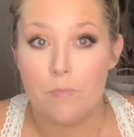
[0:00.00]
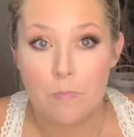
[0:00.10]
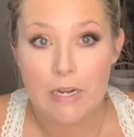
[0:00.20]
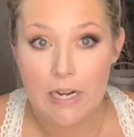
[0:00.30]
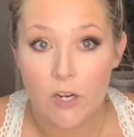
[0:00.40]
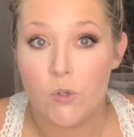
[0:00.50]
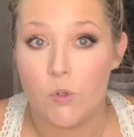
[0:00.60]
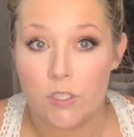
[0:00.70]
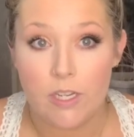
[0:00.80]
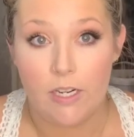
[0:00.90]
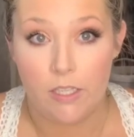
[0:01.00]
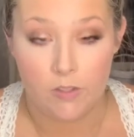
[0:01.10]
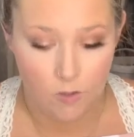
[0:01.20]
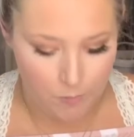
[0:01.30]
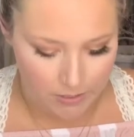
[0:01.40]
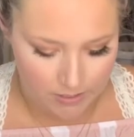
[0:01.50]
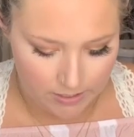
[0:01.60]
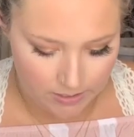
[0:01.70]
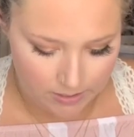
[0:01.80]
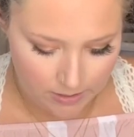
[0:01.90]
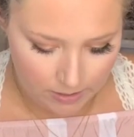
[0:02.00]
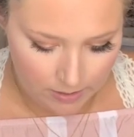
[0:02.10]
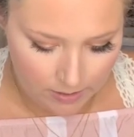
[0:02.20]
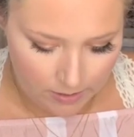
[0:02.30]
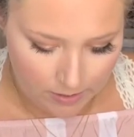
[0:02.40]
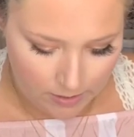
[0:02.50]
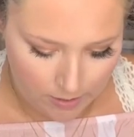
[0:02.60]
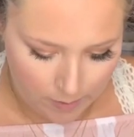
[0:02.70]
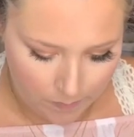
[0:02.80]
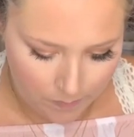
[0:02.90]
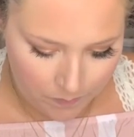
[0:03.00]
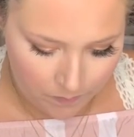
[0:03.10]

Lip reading: my natural tiny little pieces. And